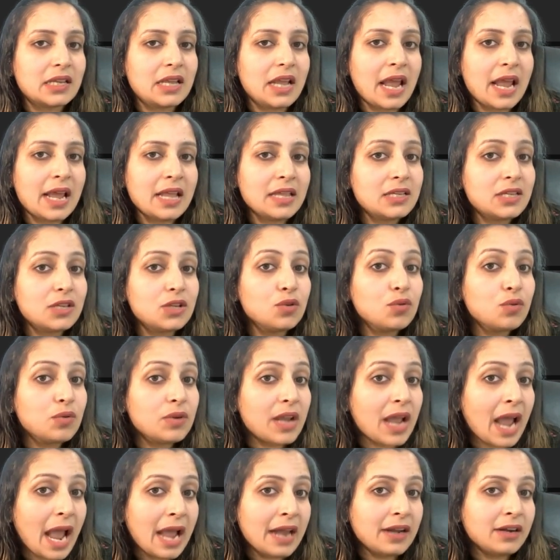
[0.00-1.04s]
Hence, you
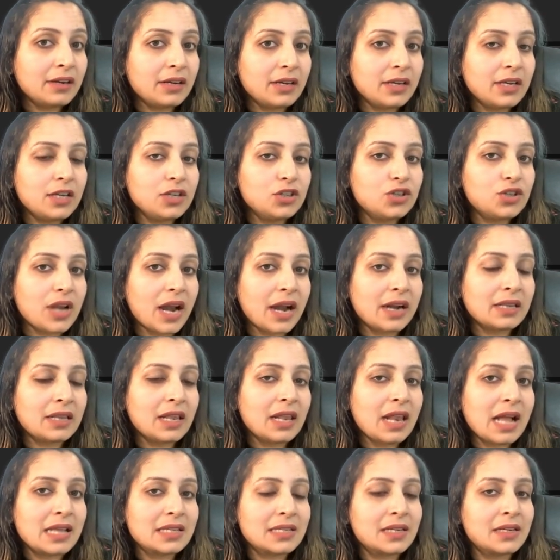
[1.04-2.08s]
can reach at the
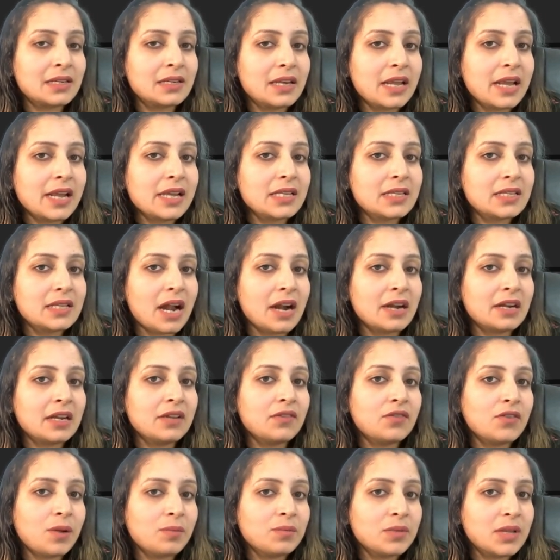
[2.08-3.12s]
last index starting
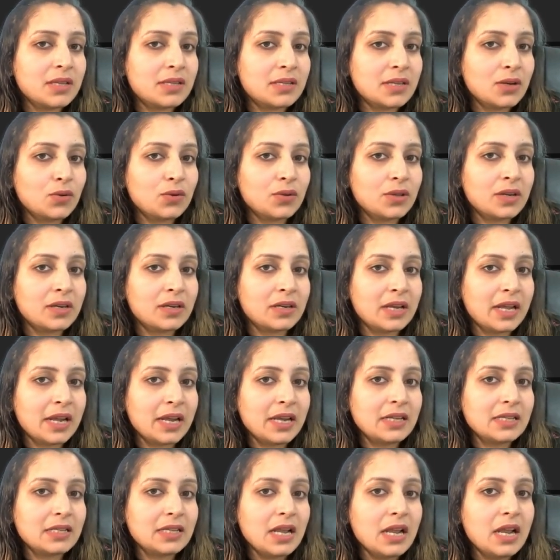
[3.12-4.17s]
from the 0th
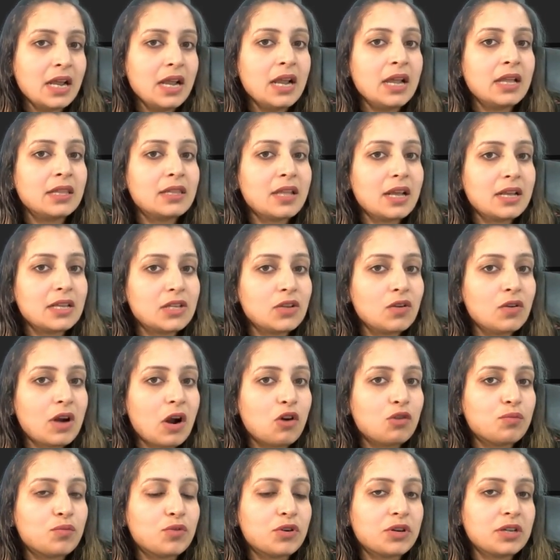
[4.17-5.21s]
index. Thus, your
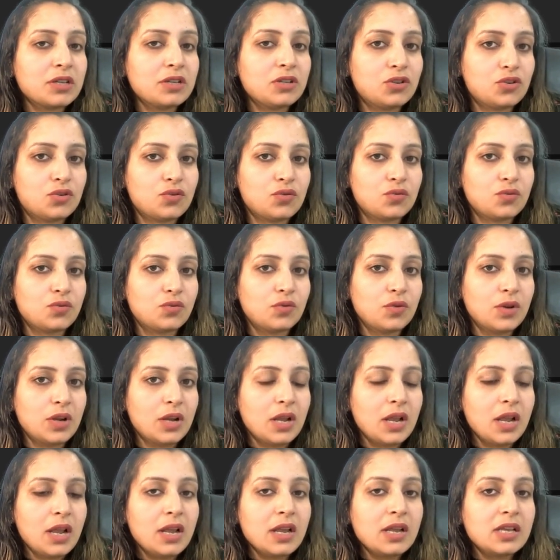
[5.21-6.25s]
output is true.
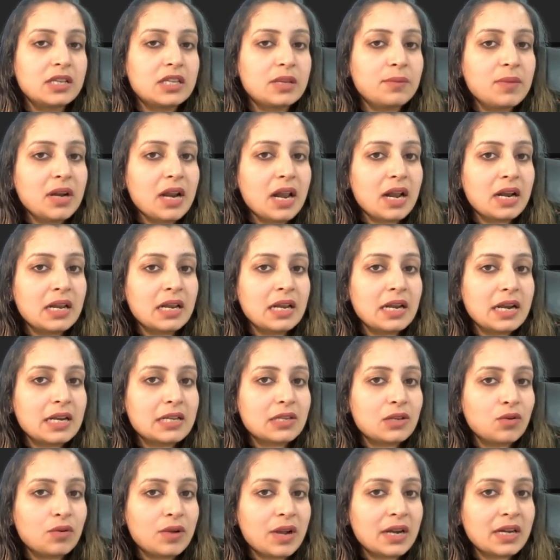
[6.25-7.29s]
Similarly,
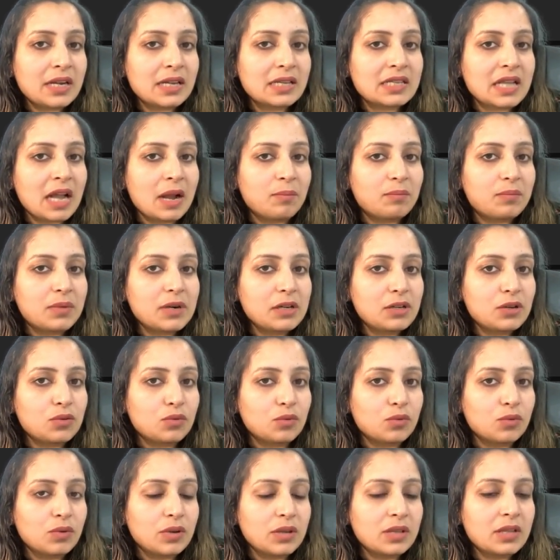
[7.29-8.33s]
let's look at example
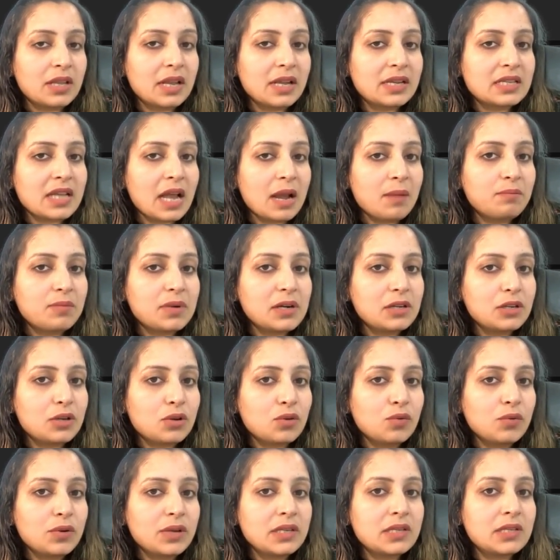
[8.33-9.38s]
2. The example
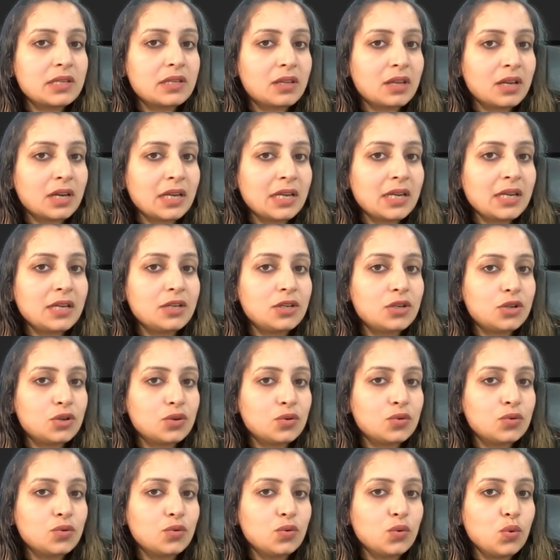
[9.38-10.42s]
2 is 3,
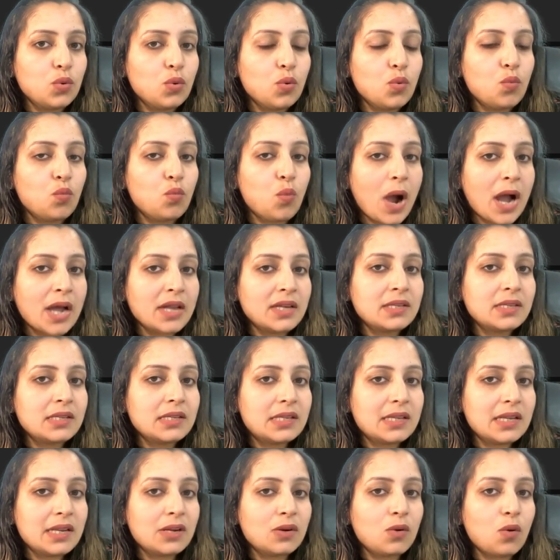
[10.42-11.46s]
2, 1,
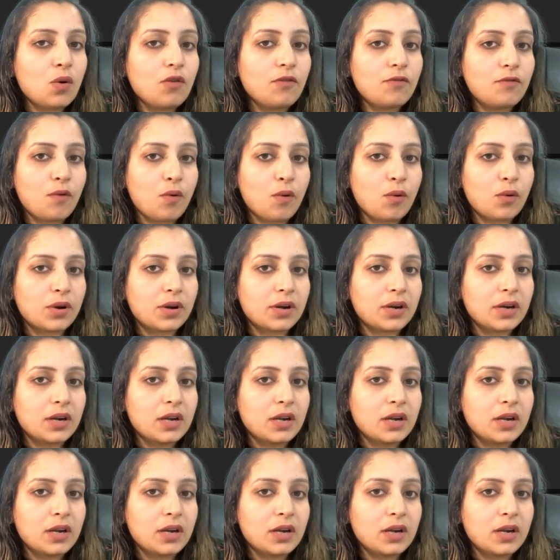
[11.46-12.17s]
0, 4.